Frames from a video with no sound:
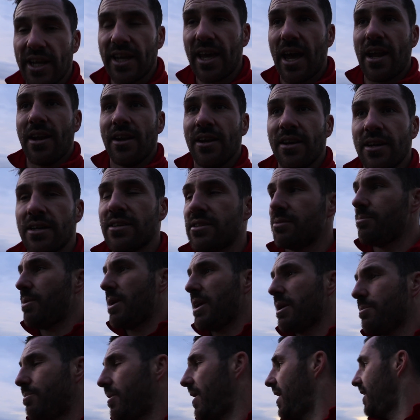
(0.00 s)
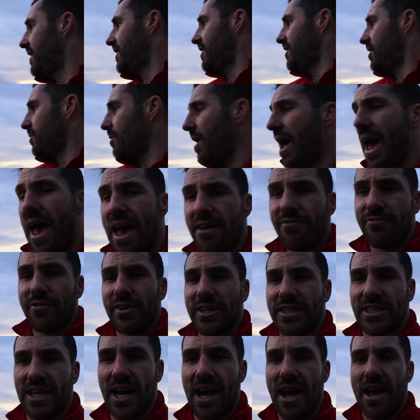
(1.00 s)
again, because I make a birdie do it
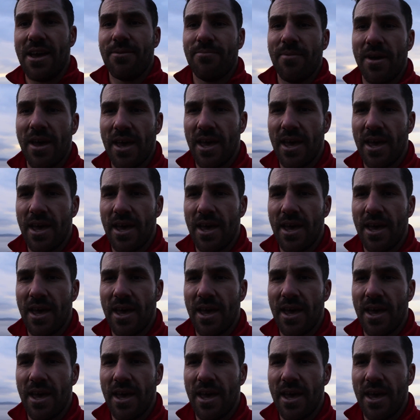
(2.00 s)
every time.